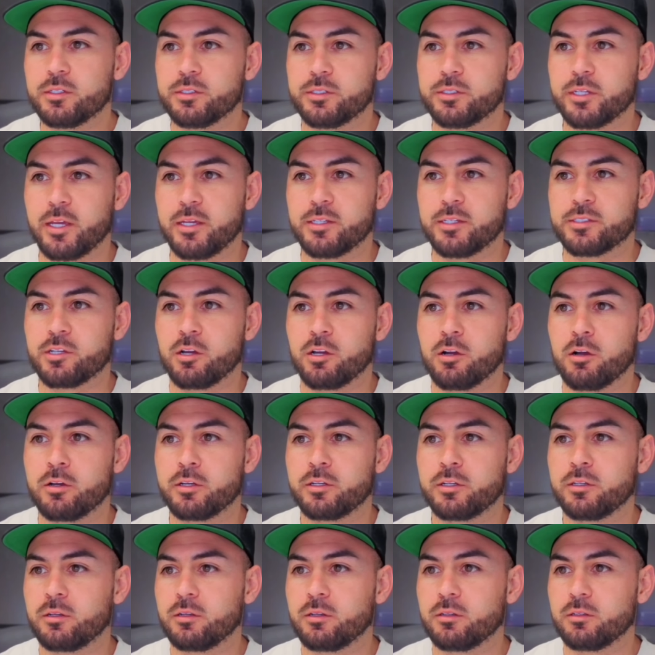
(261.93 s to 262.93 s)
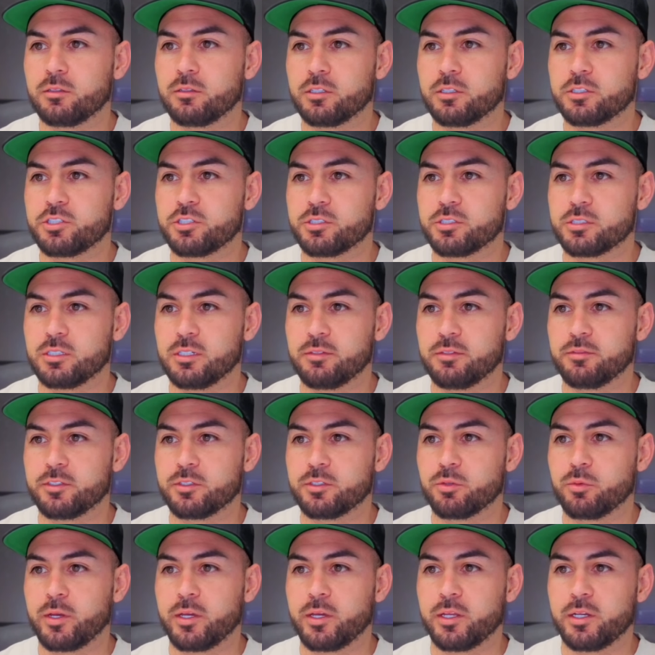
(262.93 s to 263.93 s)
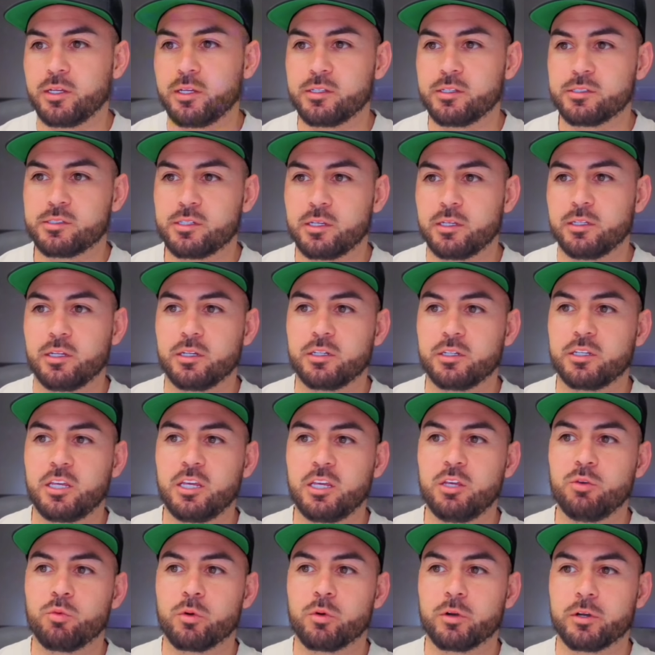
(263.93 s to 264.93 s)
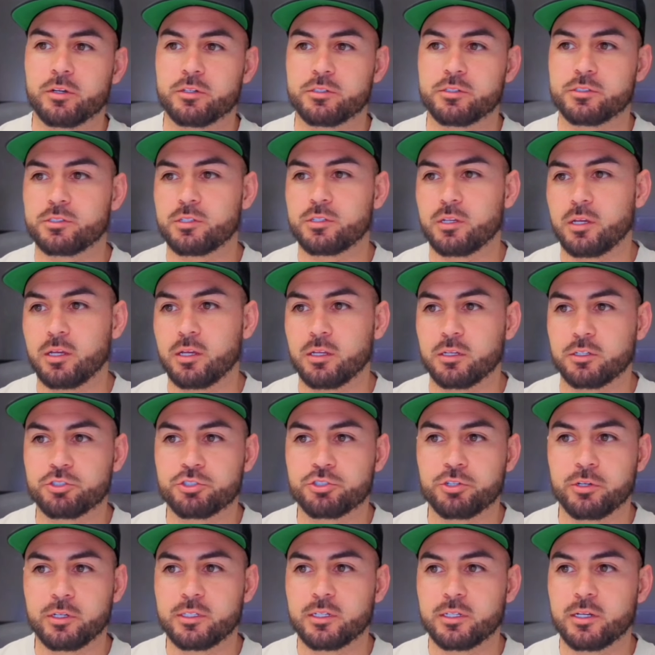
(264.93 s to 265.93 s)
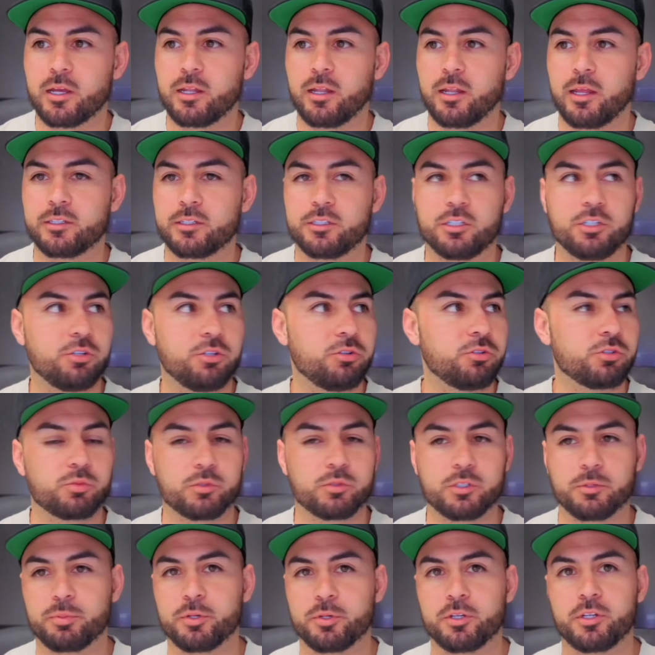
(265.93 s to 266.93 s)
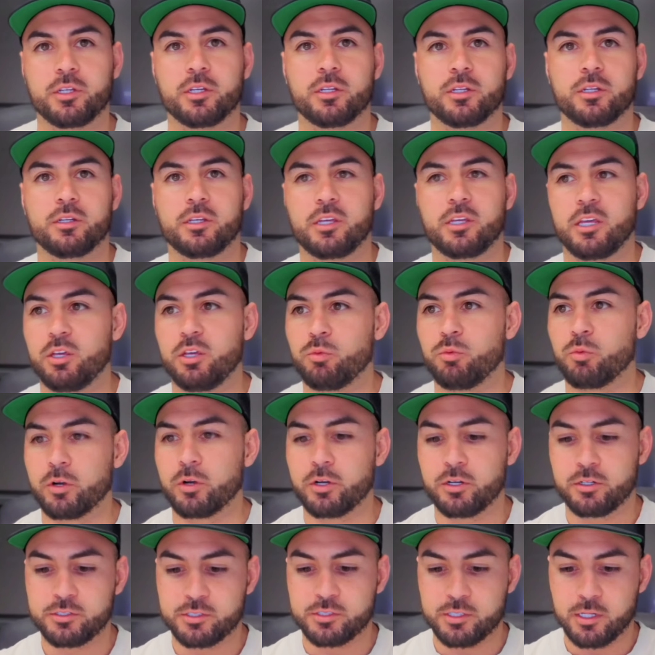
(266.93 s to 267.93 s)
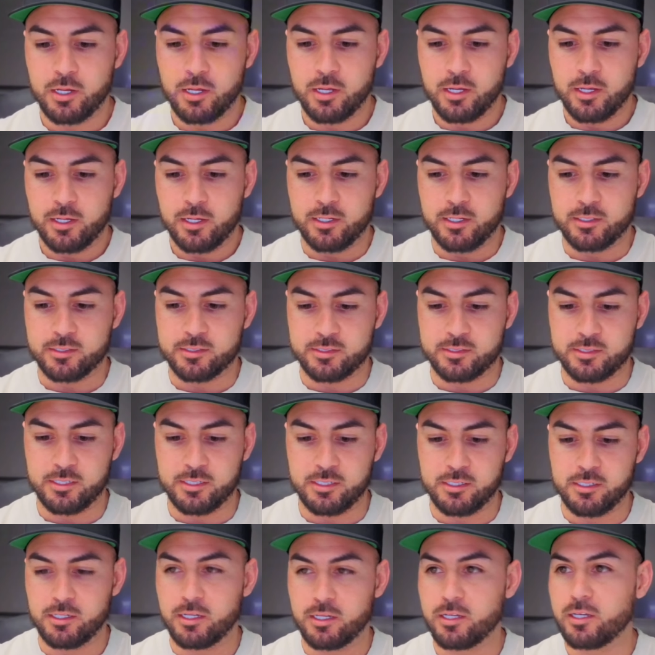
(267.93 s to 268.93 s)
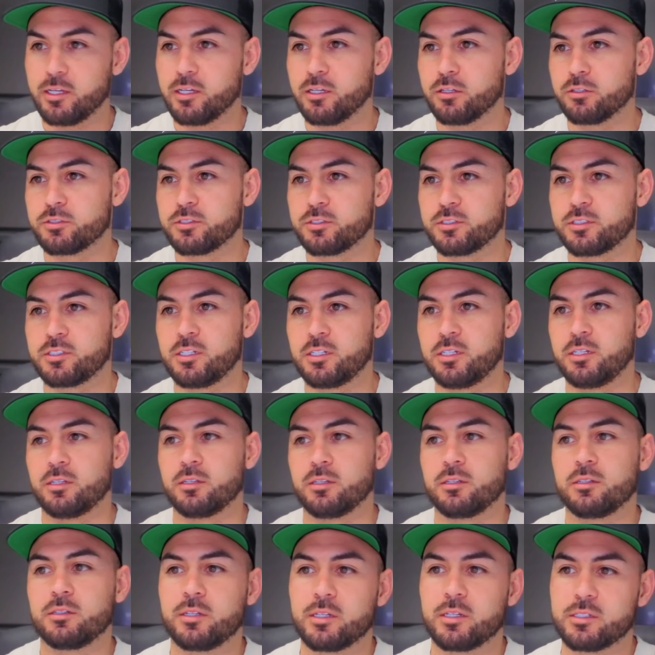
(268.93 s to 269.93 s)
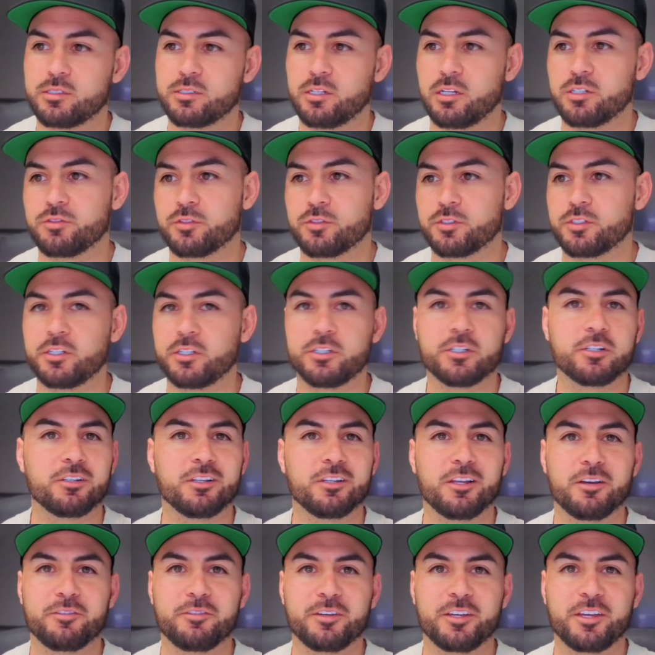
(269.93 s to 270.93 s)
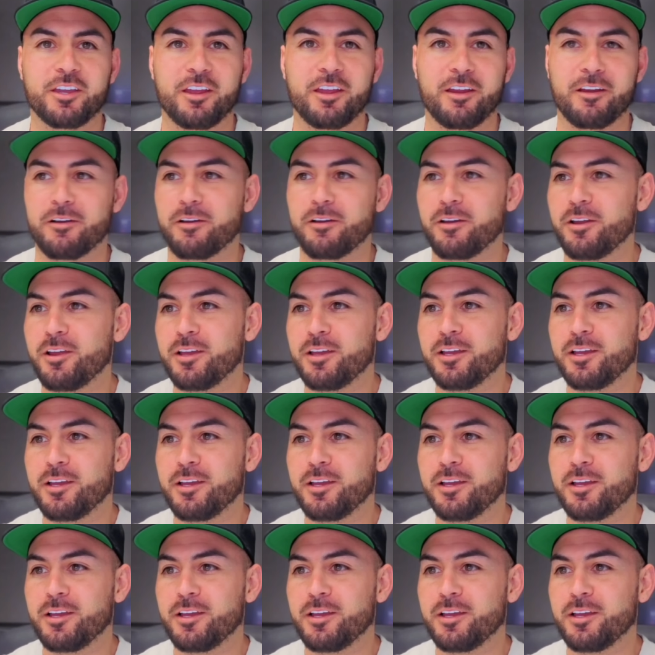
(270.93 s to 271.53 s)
Days on, let's just leave it the way it is. And then keywords. A trick that I like to use when putting in keywords is TLC. That stands for tender, loving, care.